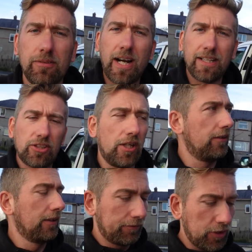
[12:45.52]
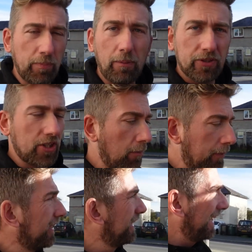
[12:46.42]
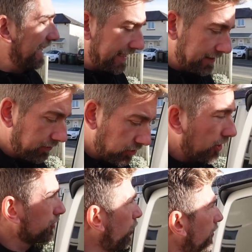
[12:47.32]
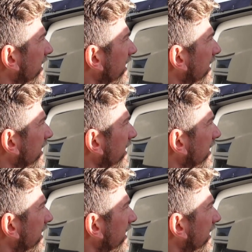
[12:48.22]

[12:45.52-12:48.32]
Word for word: Right, so I've just popped the top and I've just got to sort